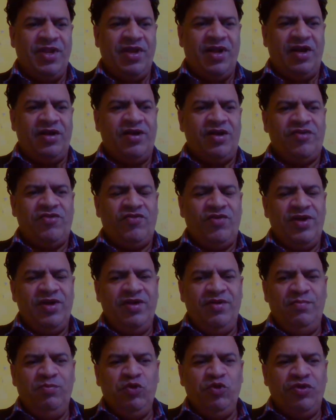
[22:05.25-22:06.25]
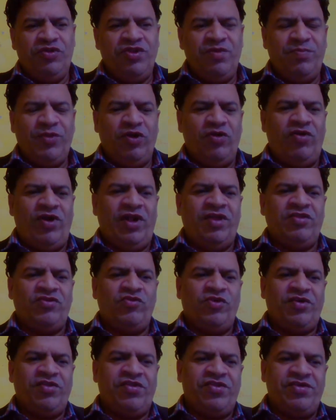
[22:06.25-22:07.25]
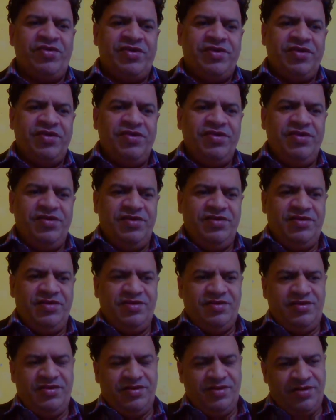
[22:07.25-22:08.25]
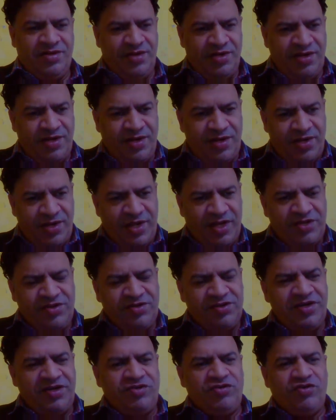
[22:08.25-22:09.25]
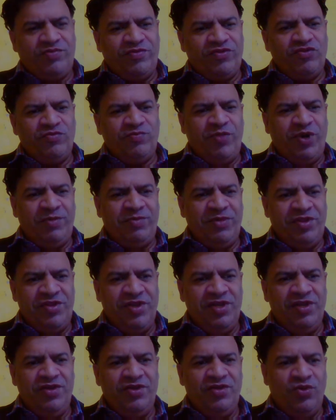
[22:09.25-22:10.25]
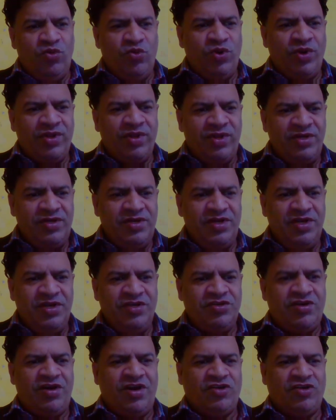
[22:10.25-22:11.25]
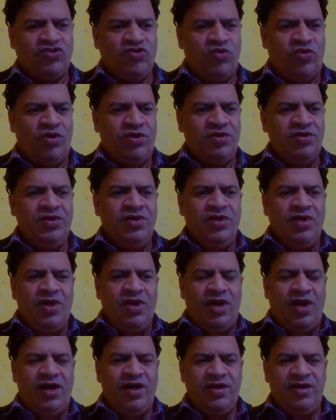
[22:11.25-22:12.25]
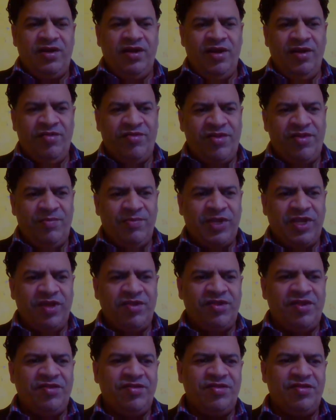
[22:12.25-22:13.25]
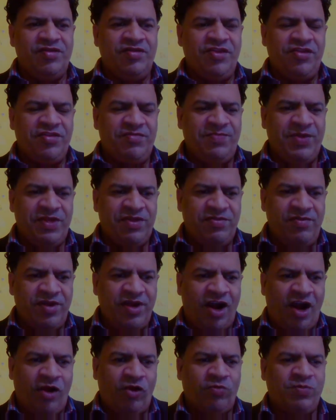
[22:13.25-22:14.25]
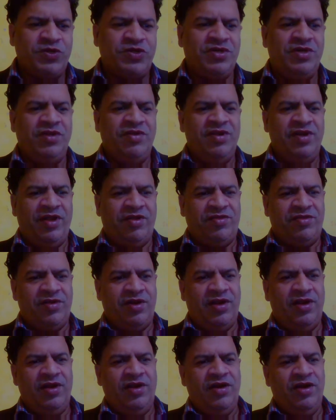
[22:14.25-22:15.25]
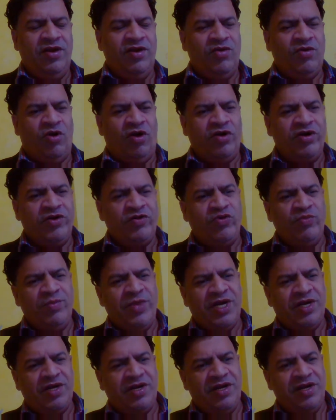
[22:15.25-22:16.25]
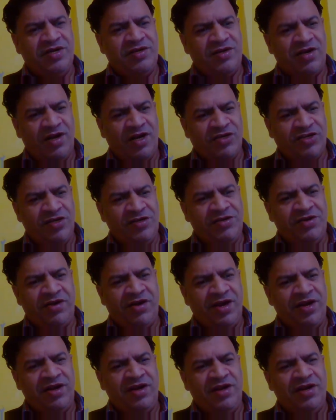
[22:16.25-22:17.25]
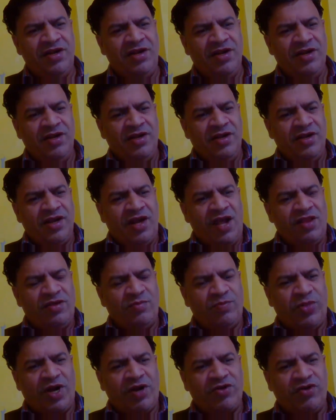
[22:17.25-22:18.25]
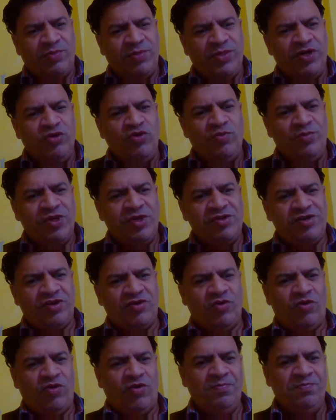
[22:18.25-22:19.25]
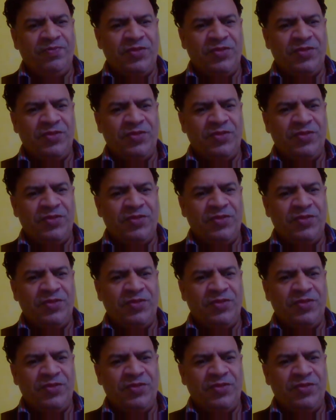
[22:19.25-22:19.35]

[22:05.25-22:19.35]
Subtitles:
And that's why municipal law has got certain extent of supremacy over the international law. And in some cases, the specific adoption is necessary in order to make international treaty as a part of the domestic law.